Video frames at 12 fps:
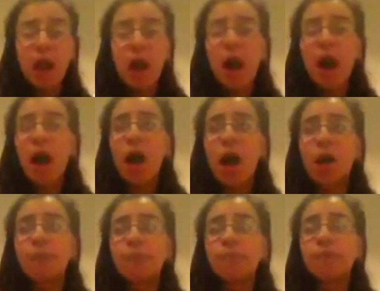
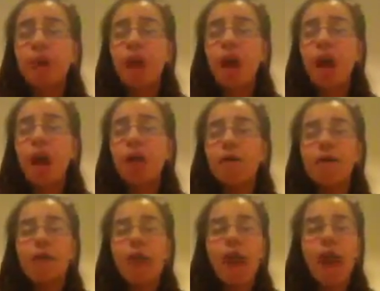
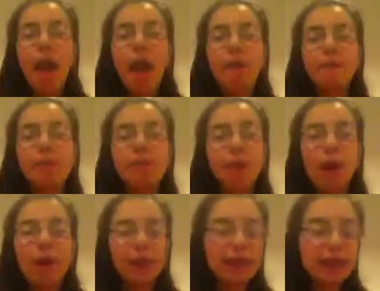of the
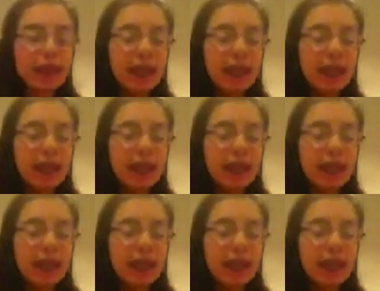process,